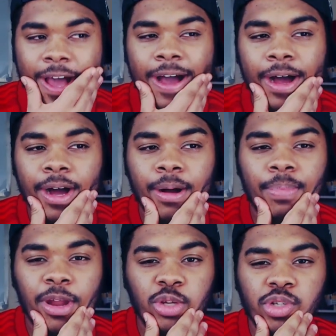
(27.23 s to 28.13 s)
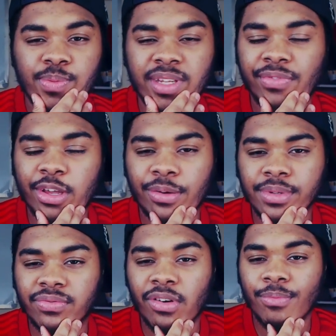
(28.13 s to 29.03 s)
Now this one specifically comes
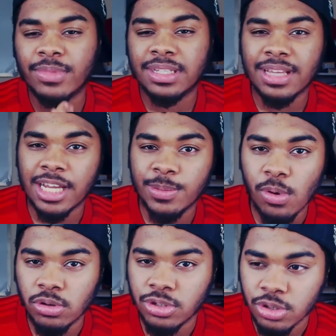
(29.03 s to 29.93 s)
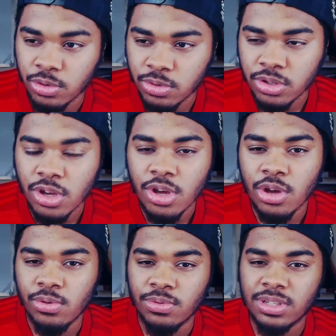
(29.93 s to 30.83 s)
from Sky Sports News,
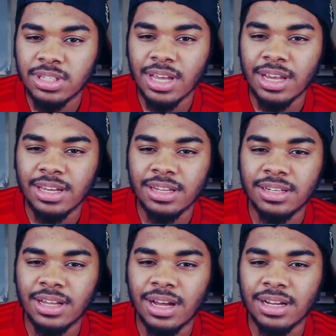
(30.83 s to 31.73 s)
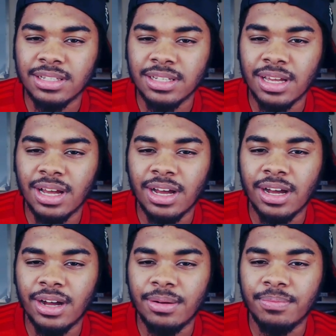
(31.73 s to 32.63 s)
who say that
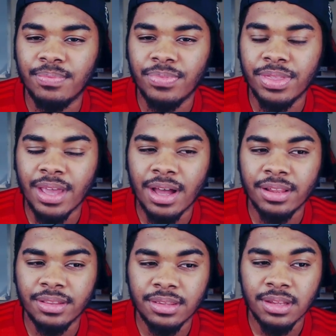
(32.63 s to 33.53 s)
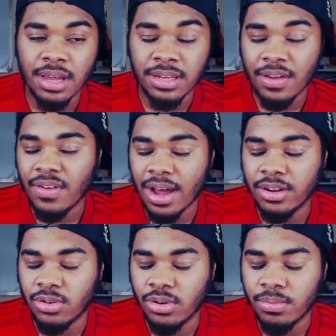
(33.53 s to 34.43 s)
they've had
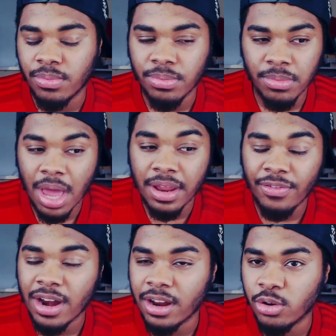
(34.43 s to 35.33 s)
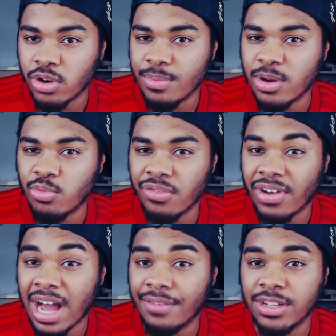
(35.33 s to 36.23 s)
an agreement with
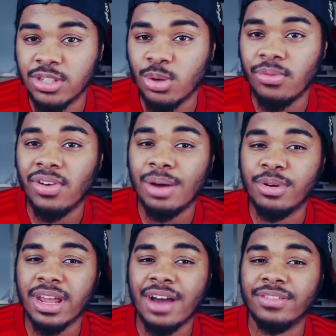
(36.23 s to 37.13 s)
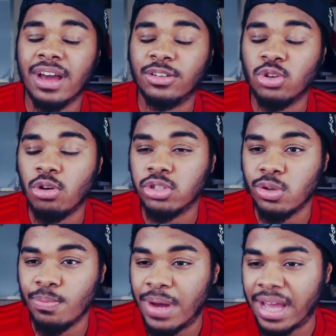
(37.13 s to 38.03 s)
Javi so far, but they haven't talked to
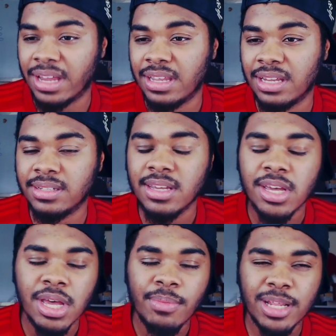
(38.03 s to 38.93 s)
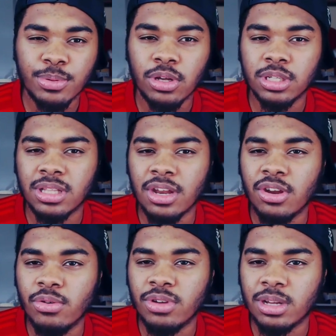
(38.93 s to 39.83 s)
Bayern yet. But that's because they
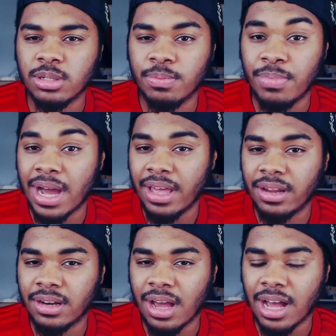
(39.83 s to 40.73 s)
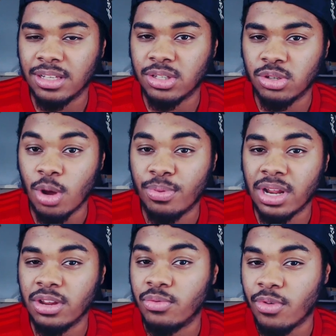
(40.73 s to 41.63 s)
know that Bayern has not put
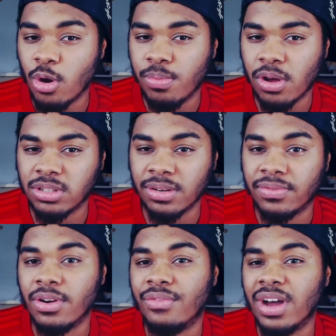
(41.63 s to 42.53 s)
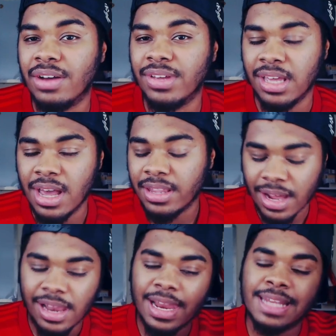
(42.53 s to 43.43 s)
any roadblocks in front of Javi. They
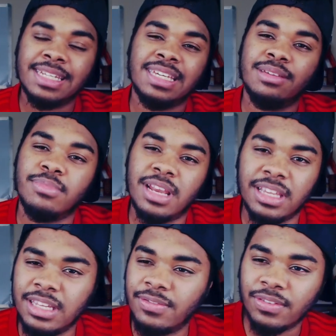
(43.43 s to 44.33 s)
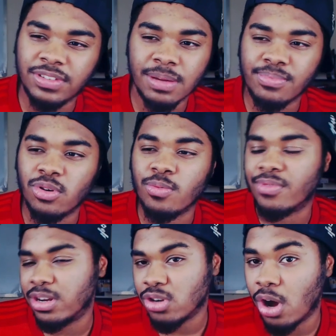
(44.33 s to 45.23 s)
are letting him leave if the
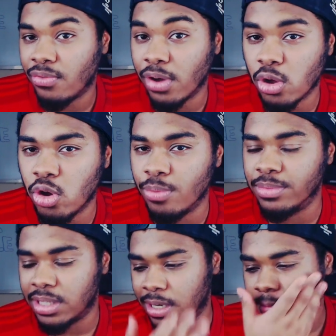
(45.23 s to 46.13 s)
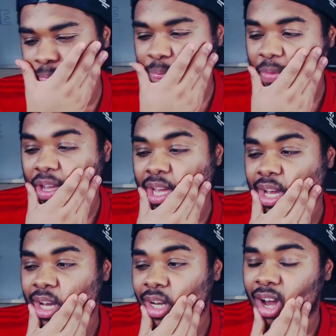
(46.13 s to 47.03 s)
appropriate offer comes in.
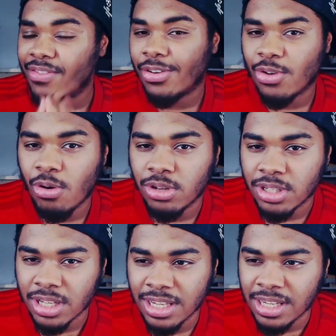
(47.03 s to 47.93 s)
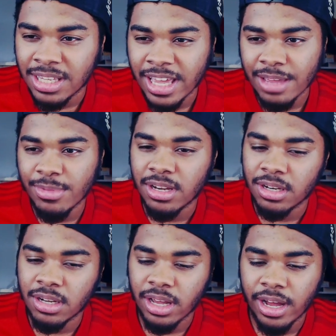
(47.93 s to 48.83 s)
Now Javi, of course, he came
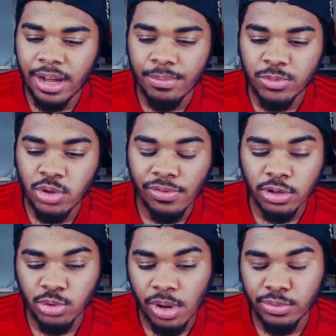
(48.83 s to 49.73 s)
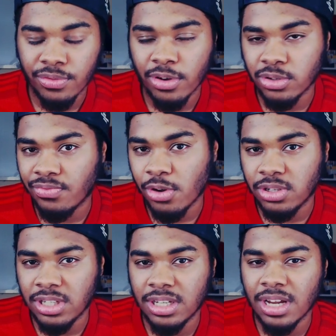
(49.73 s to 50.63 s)
in
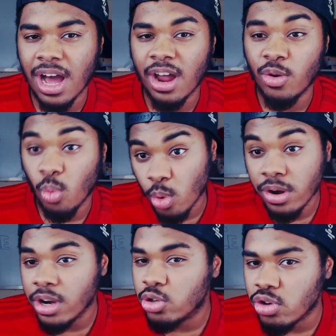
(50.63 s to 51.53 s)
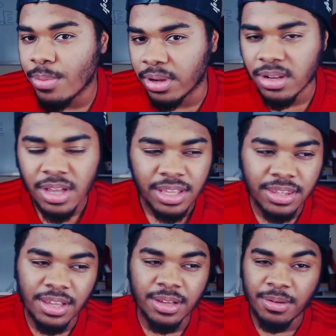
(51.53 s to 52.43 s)
2012-2013 and won the treble,
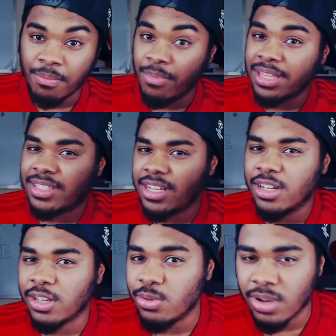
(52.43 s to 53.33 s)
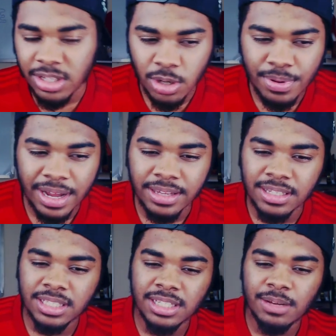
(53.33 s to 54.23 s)
the missing glue, as your
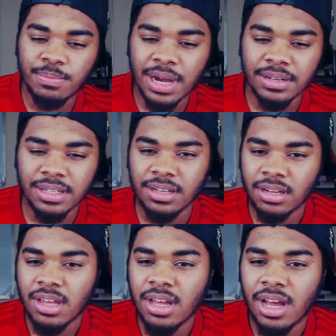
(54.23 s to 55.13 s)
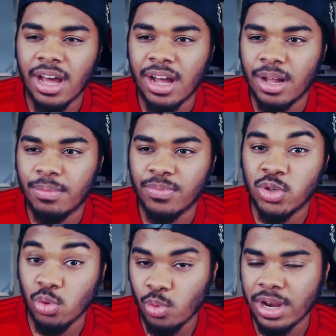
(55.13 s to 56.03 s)
Pankas said back then,
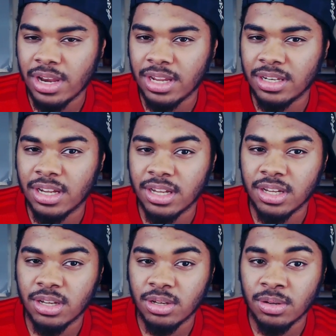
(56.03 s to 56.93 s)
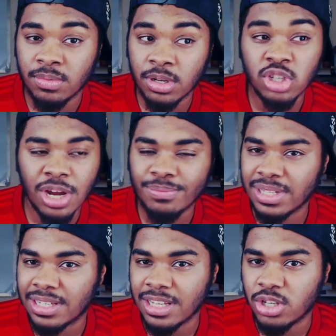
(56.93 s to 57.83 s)
to winning the
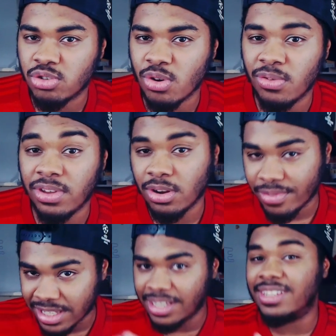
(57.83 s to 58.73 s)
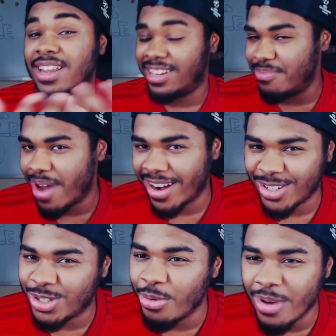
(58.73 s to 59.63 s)
Champions League trophy. And obviously then he
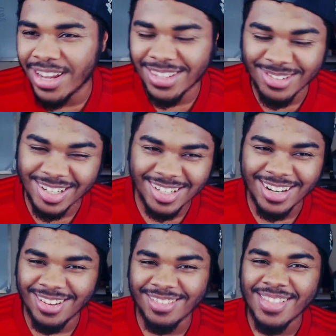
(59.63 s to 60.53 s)
managed to win it, which, you know,